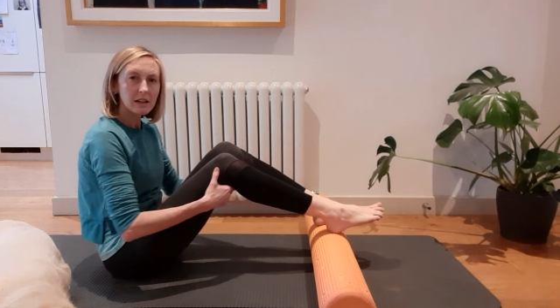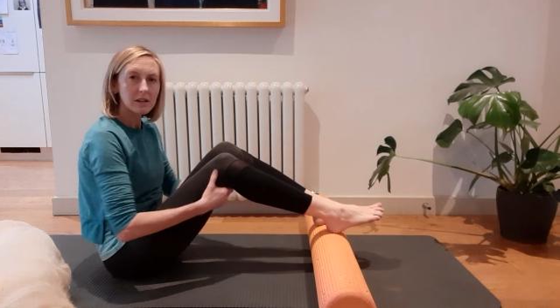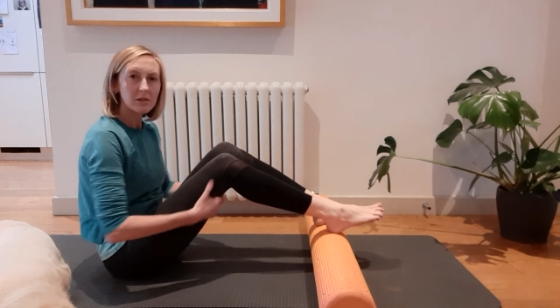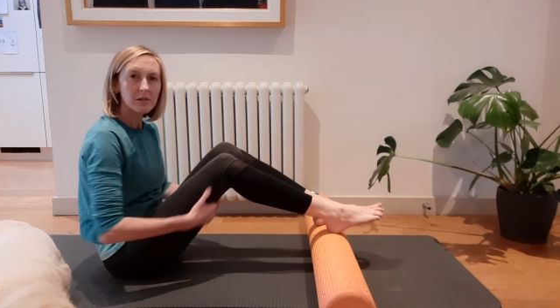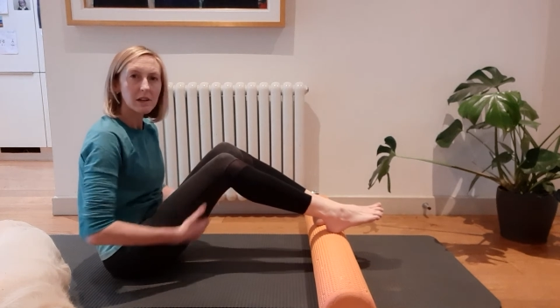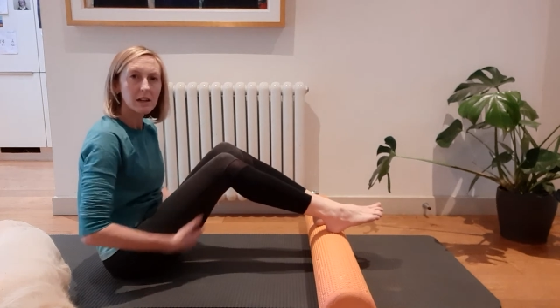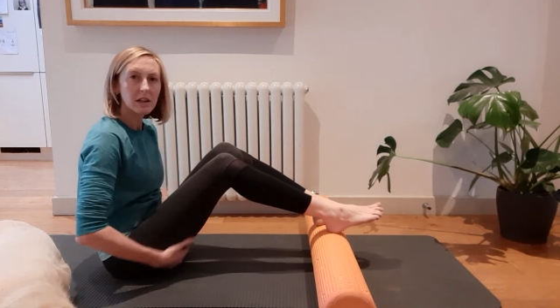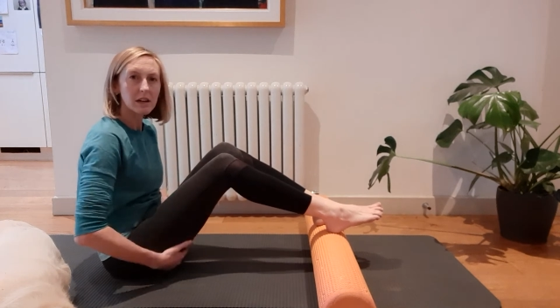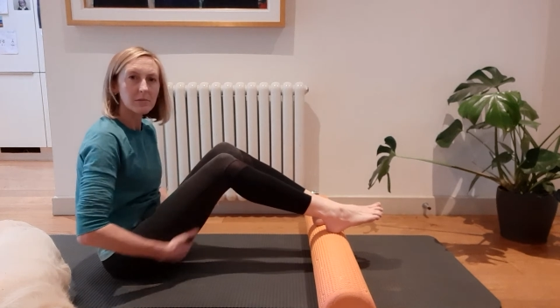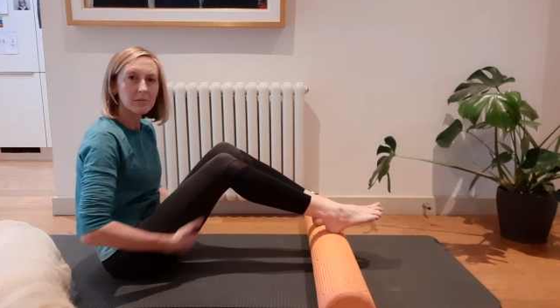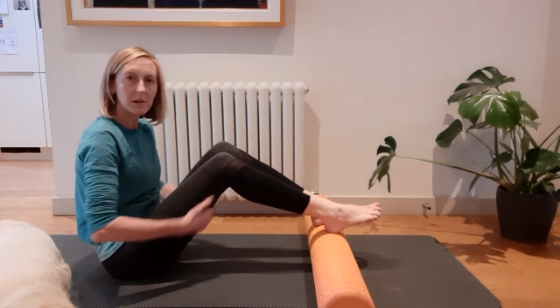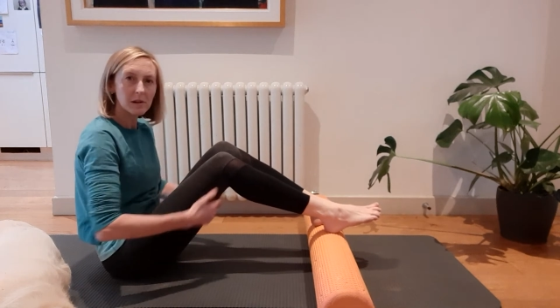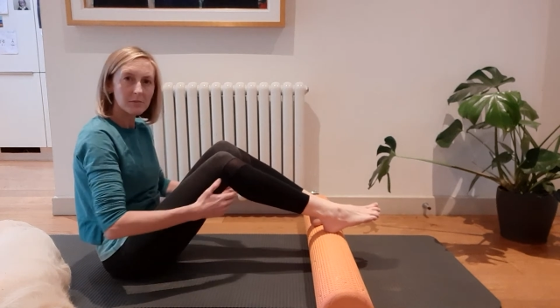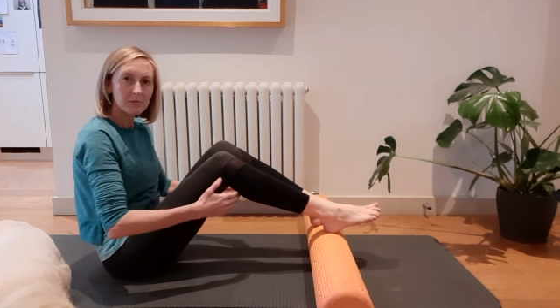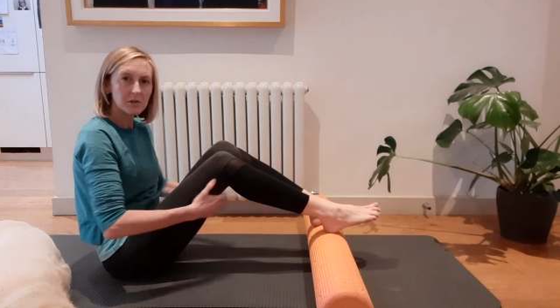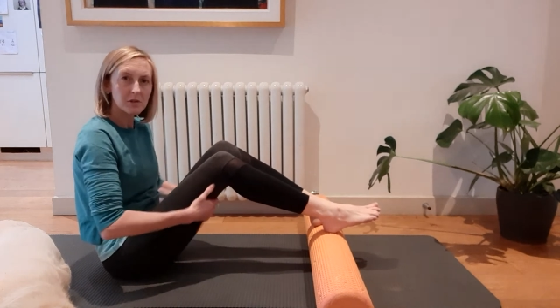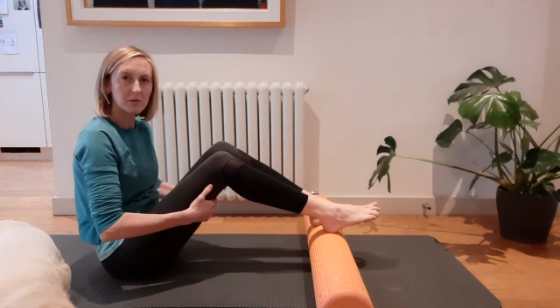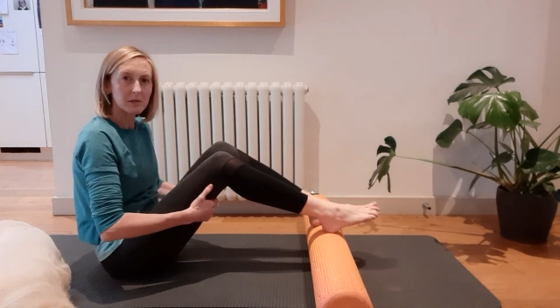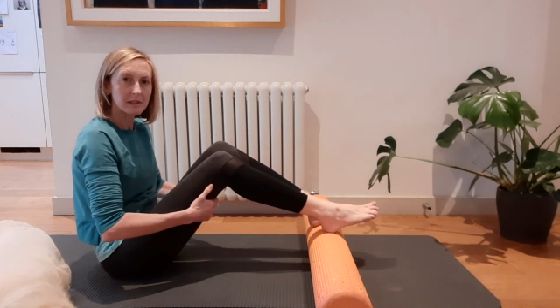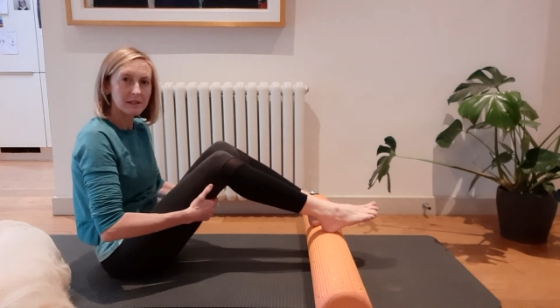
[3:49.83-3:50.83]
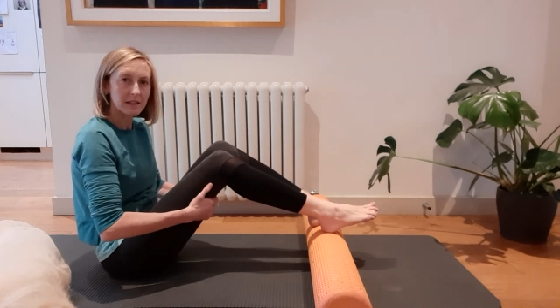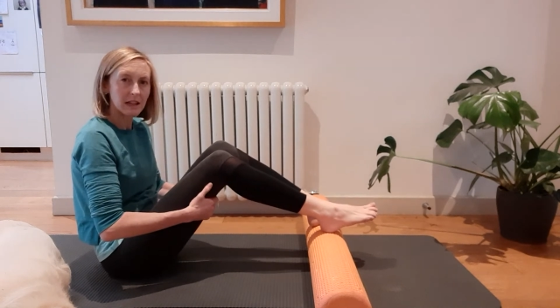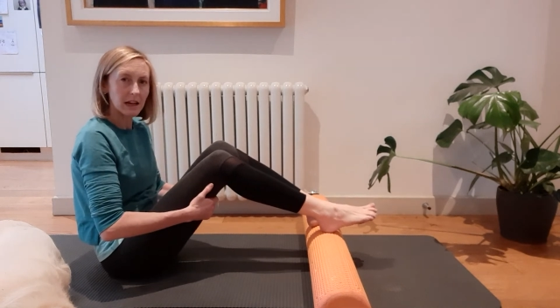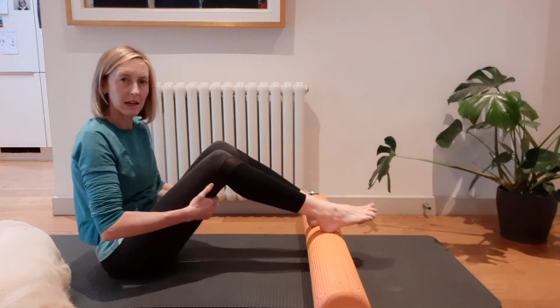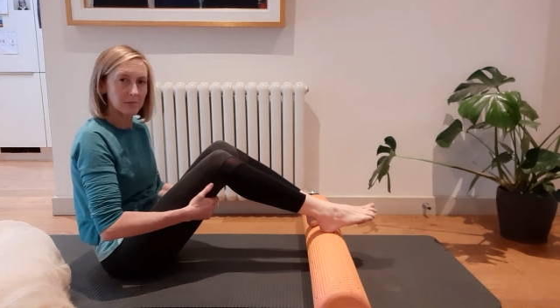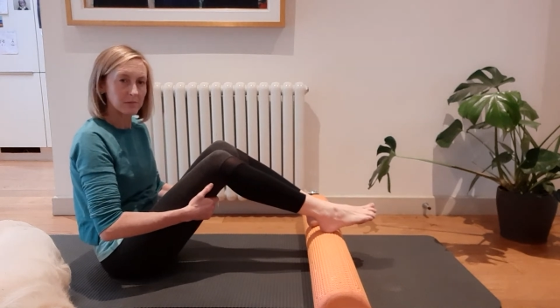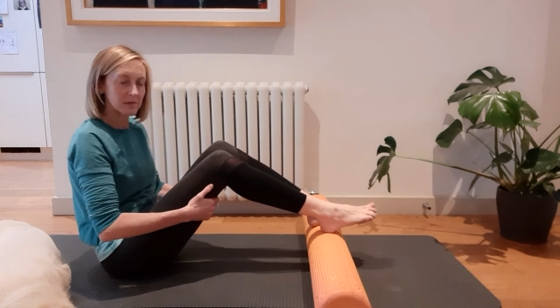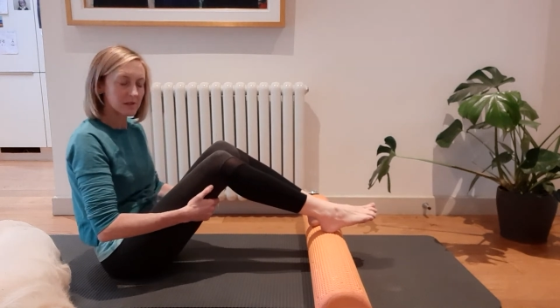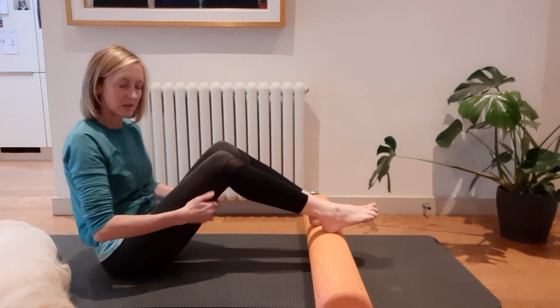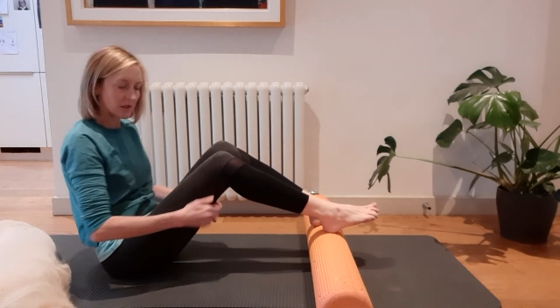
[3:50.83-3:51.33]
we come up towards the
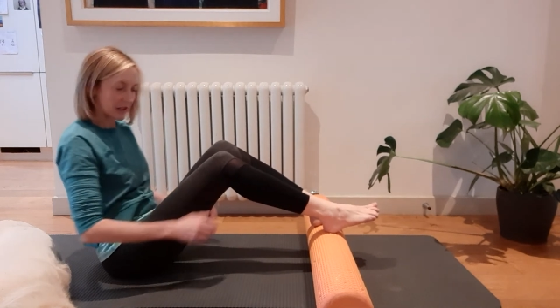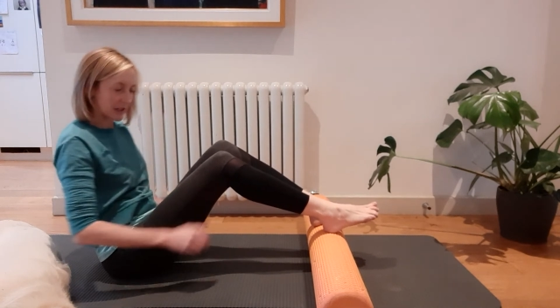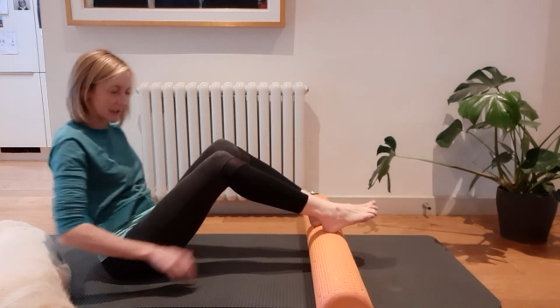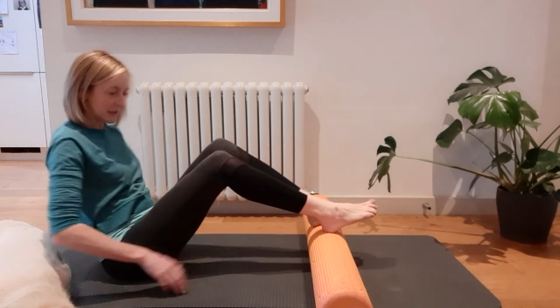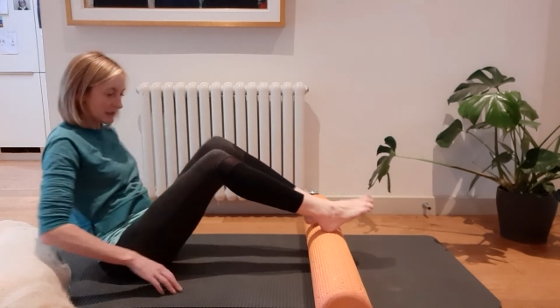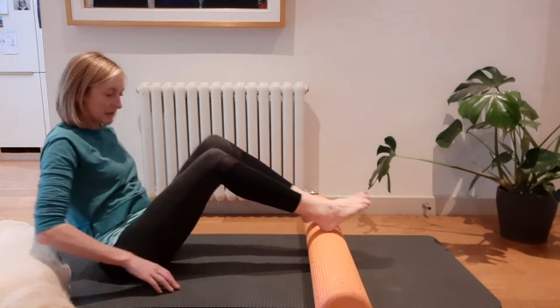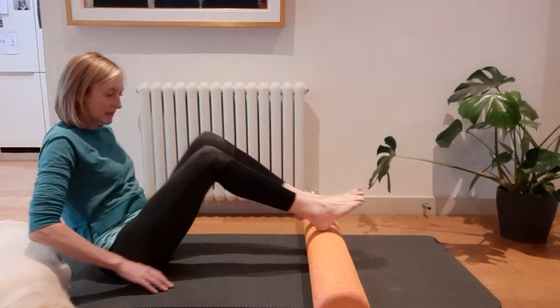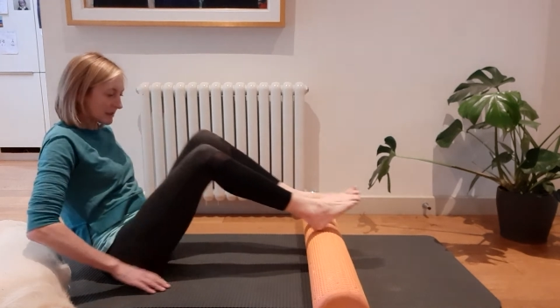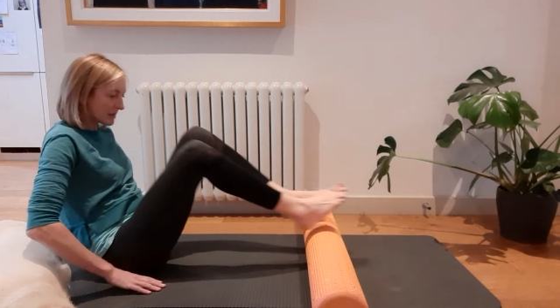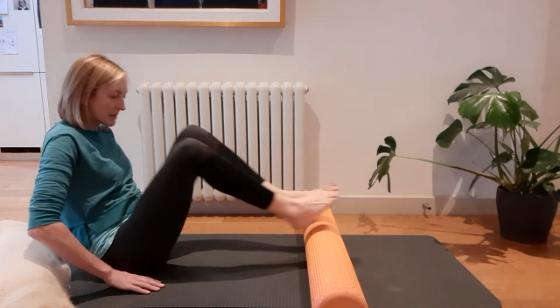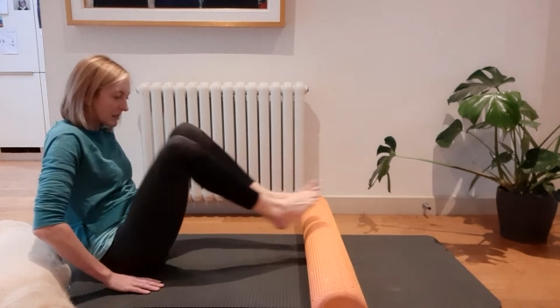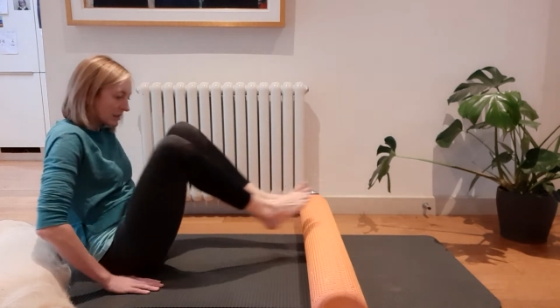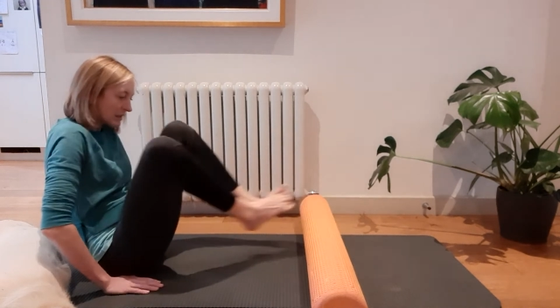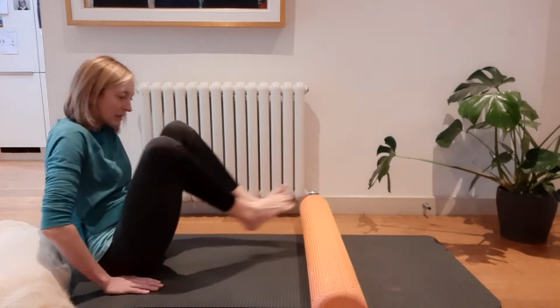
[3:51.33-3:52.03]
hamstrings.